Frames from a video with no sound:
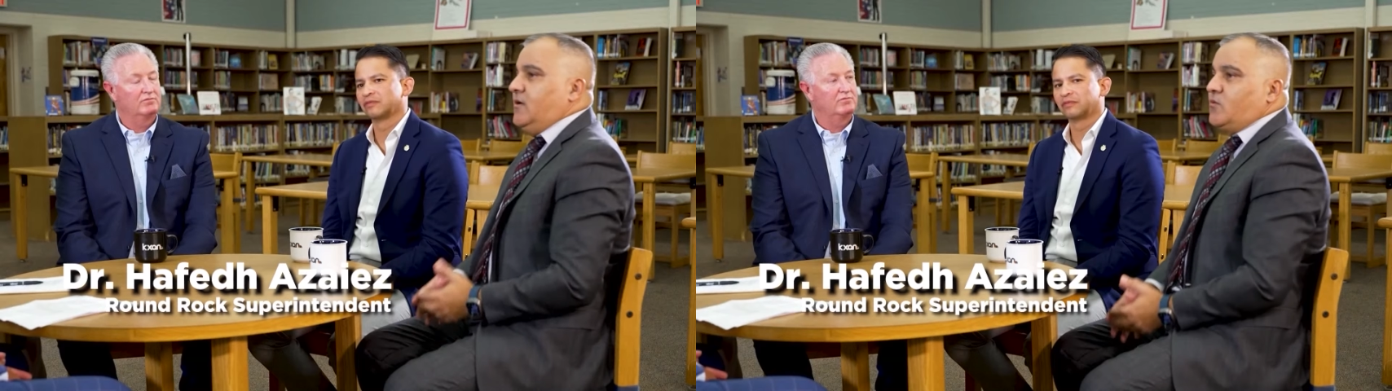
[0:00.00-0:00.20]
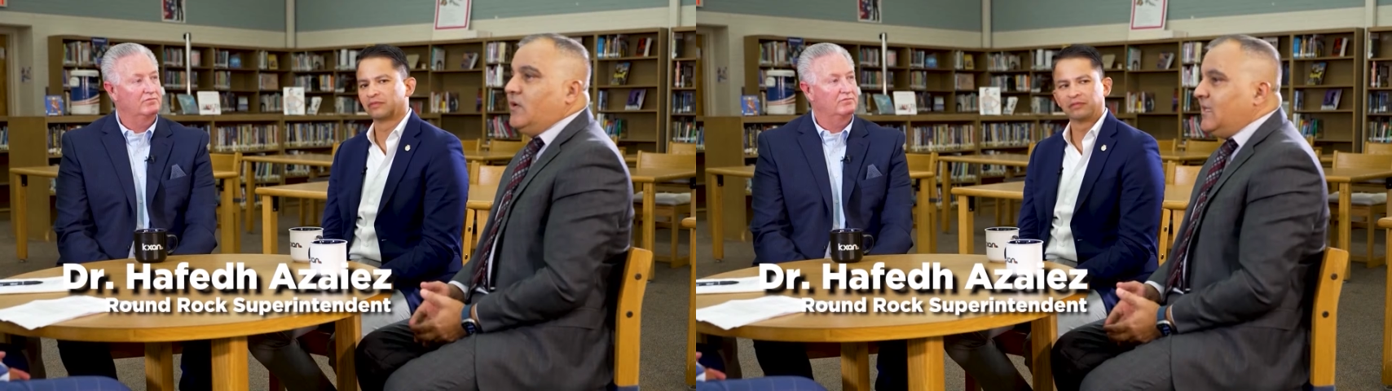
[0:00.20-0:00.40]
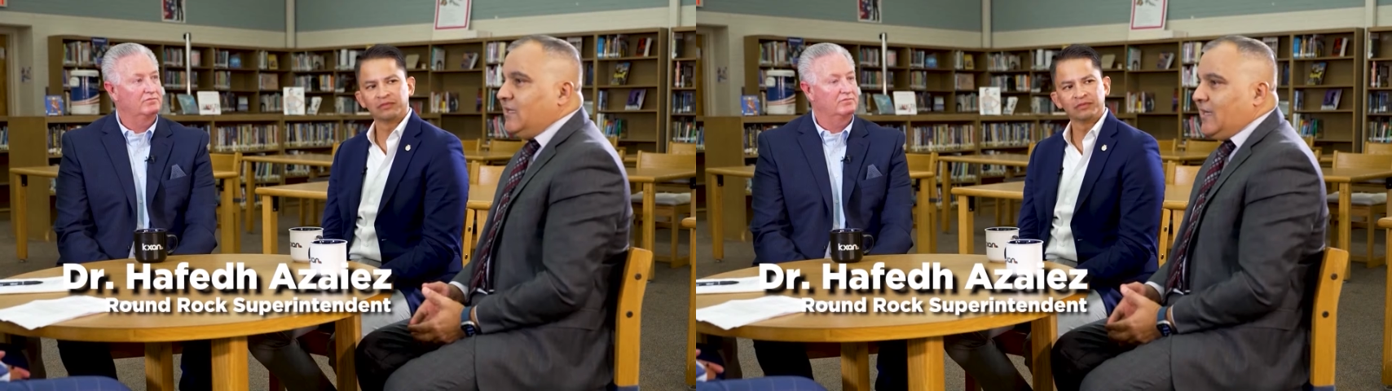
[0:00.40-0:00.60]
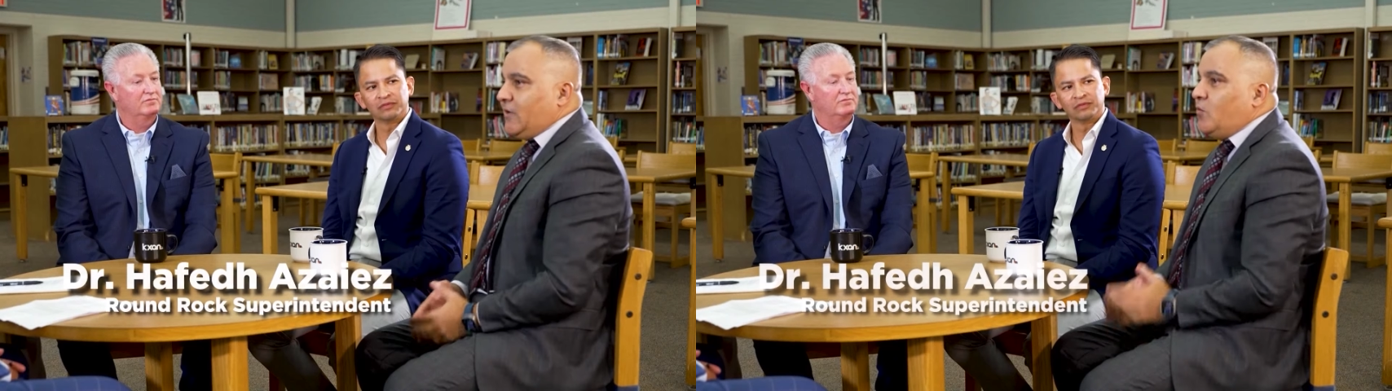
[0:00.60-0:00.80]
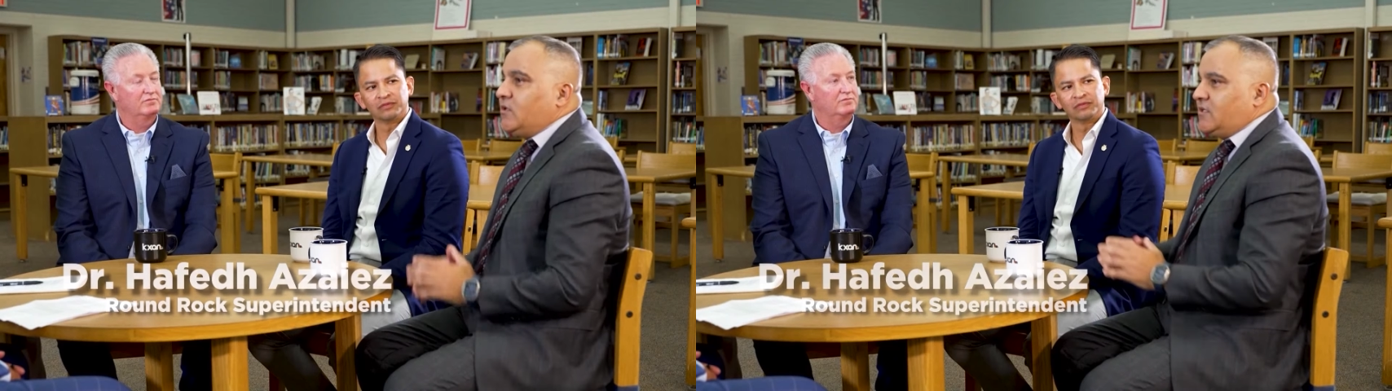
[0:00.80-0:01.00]
Speaker 1: really like
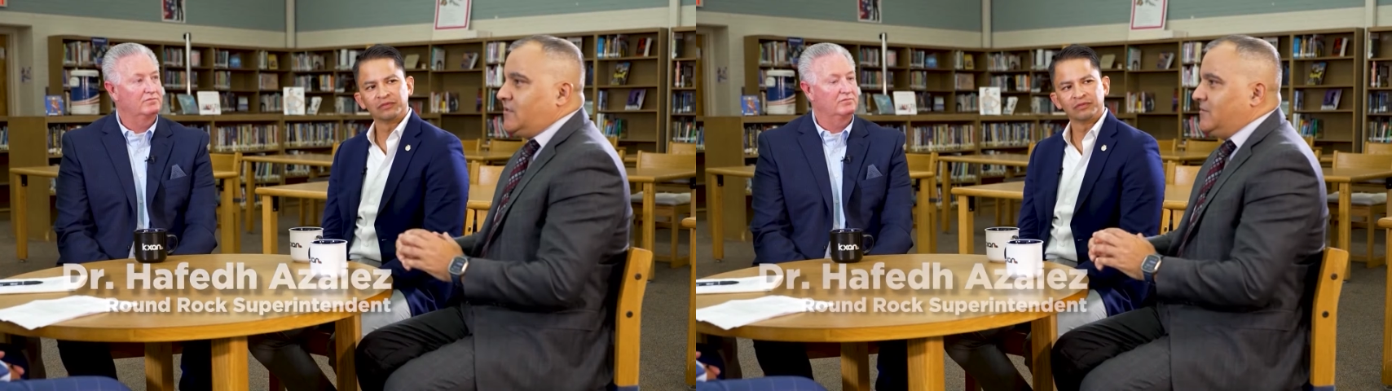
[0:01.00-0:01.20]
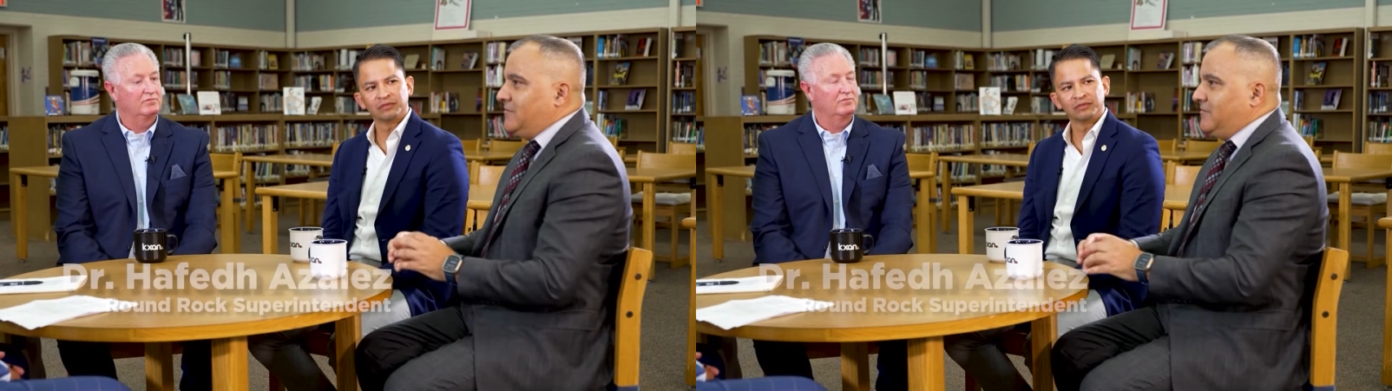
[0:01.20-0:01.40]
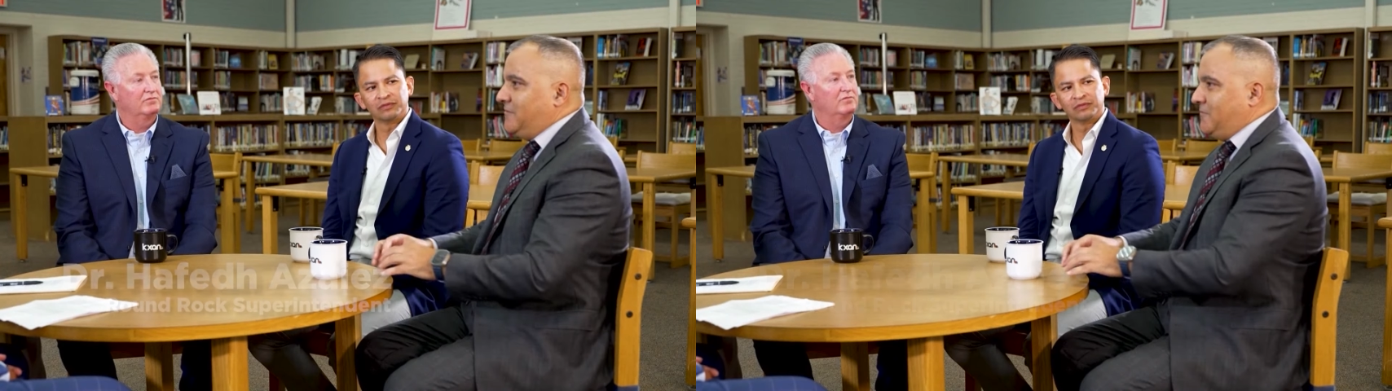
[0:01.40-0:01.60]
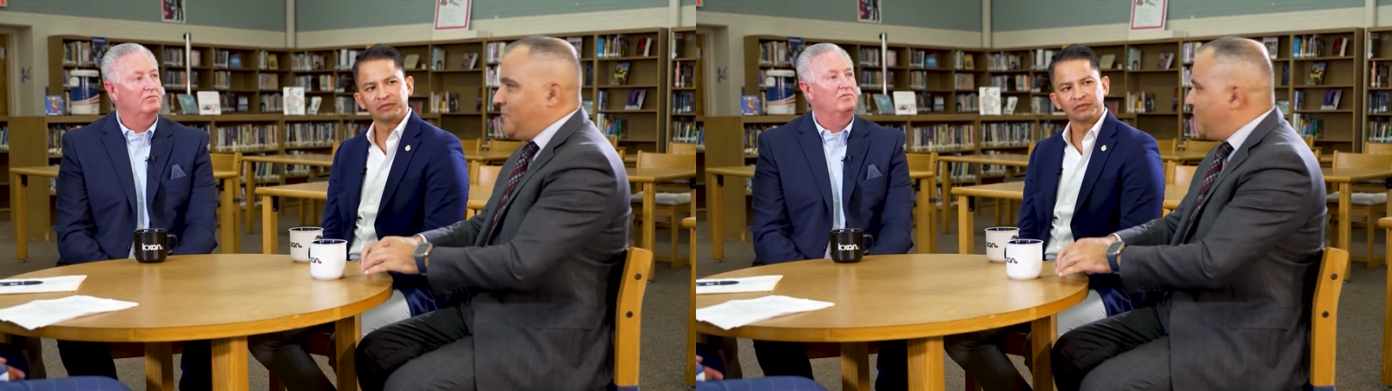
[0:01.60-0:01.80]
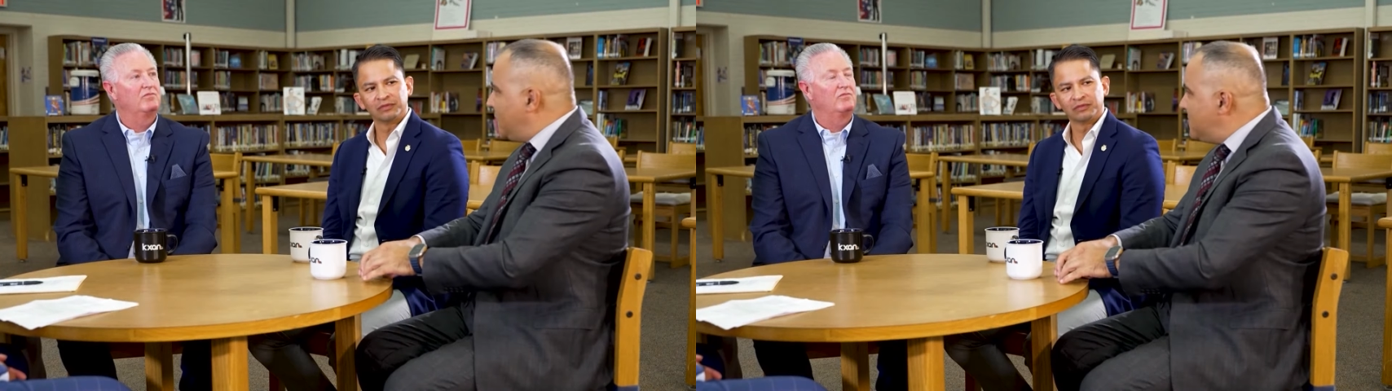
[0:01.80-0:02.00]
we're
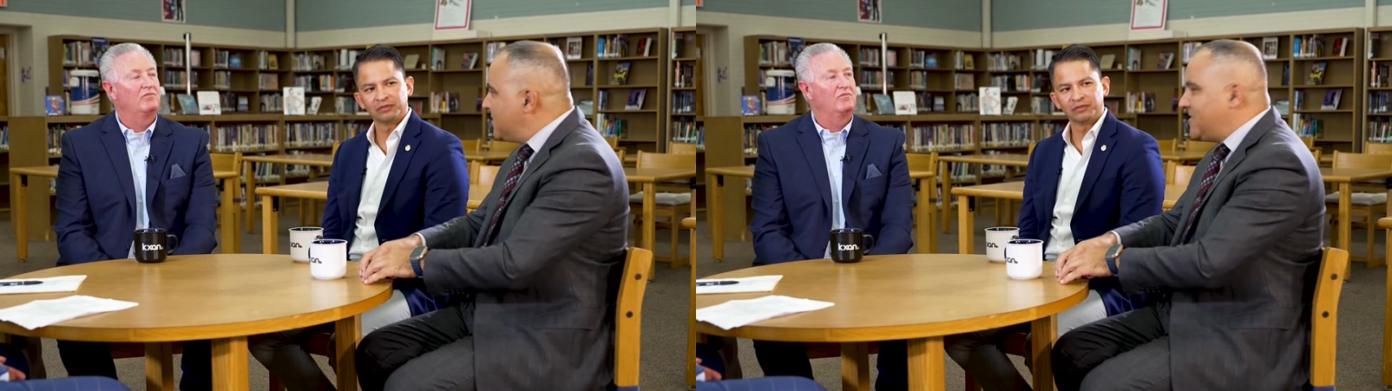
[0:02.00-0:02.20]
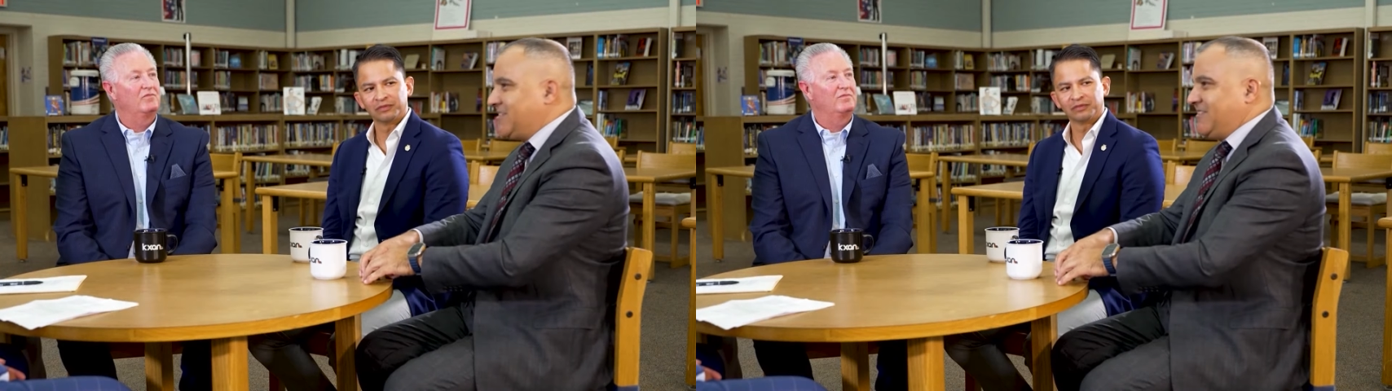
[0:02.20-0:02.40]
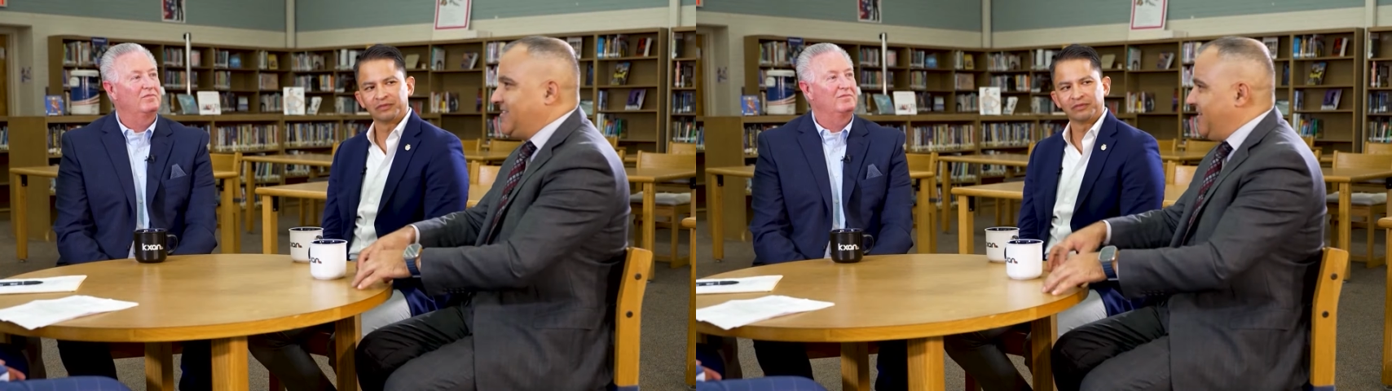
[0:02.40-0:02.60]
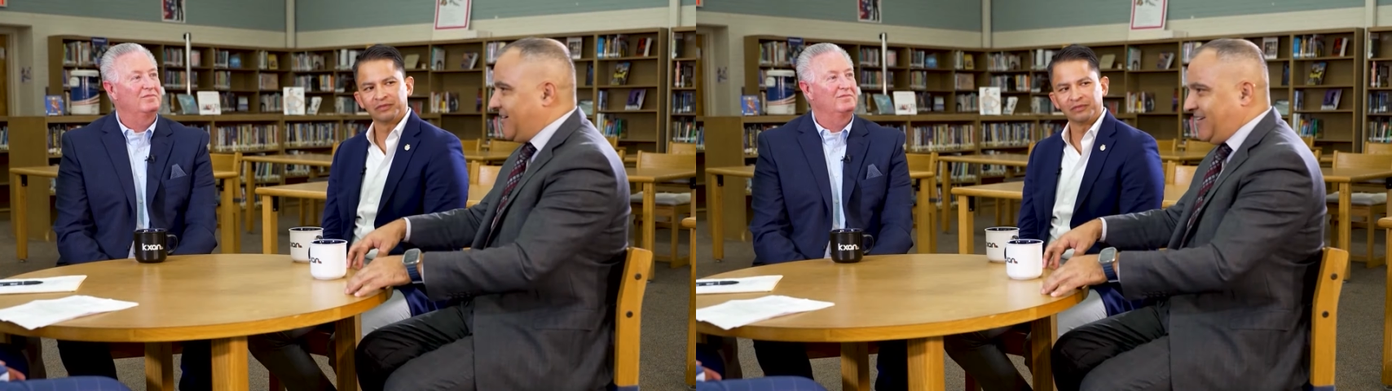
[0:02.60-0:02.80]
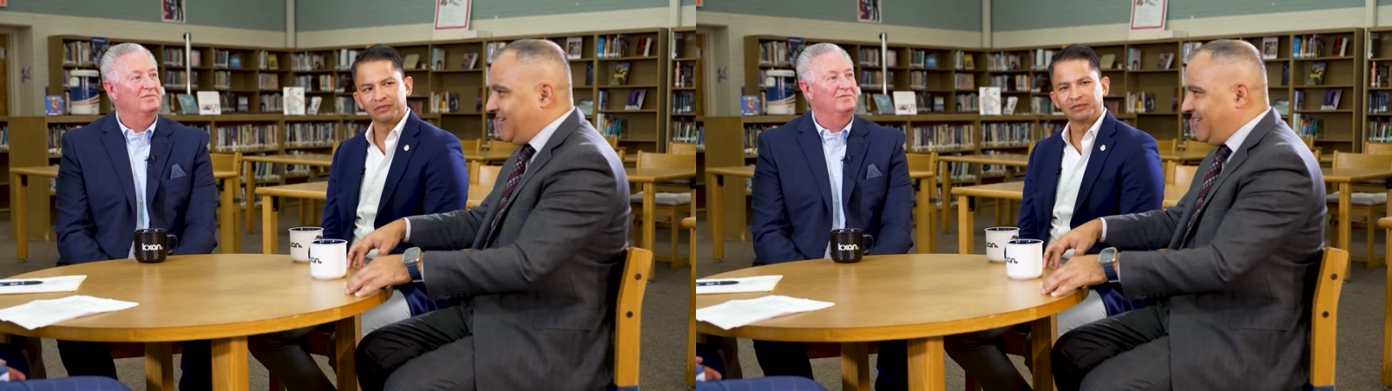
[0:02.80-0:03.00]
pretty much stuck.